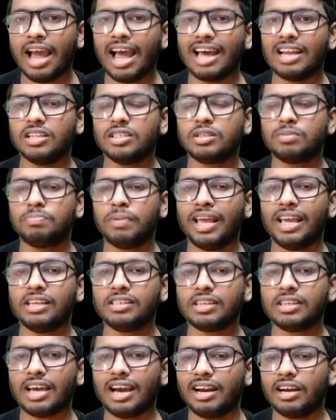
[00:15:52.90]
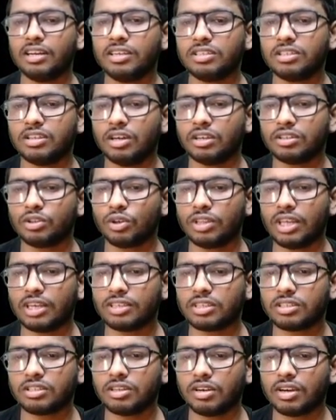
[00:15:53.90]
and it's placed at a
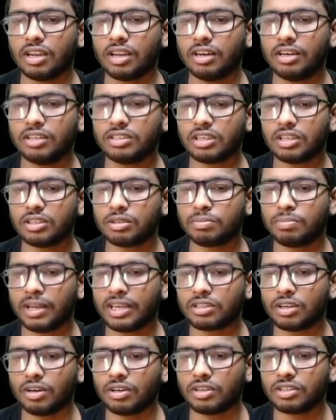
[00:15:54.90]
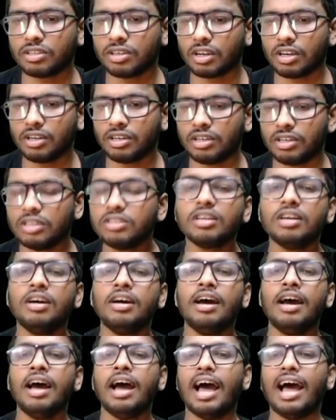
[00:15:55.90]
there's a circular disc. It is placed on a circular disc,
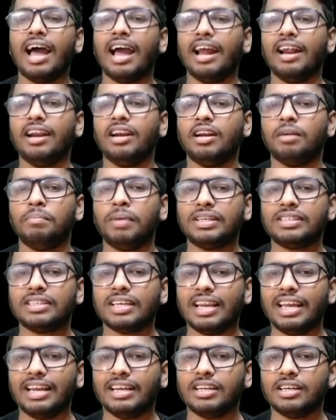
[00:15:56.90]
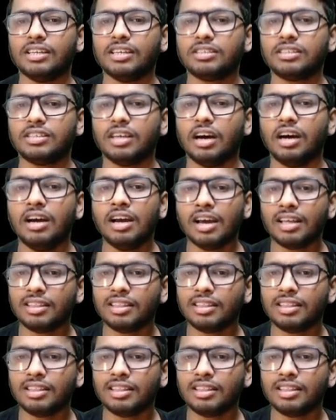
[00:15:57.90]
and basically it is there's